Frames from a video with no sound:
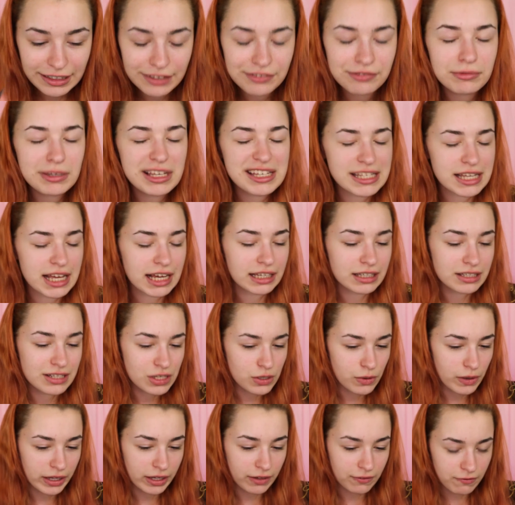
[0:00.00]
Give me a second
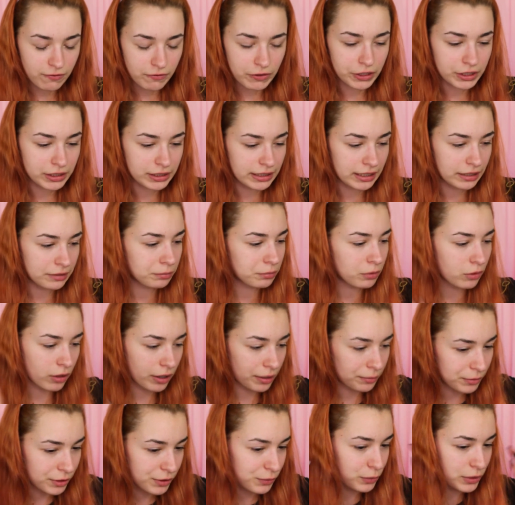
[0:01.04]
so I can find that
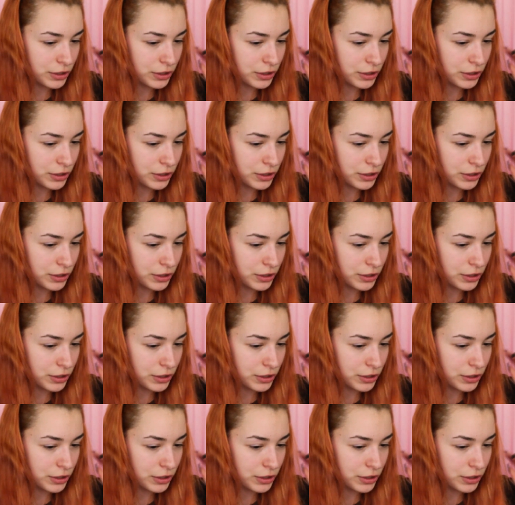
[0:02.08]
primer,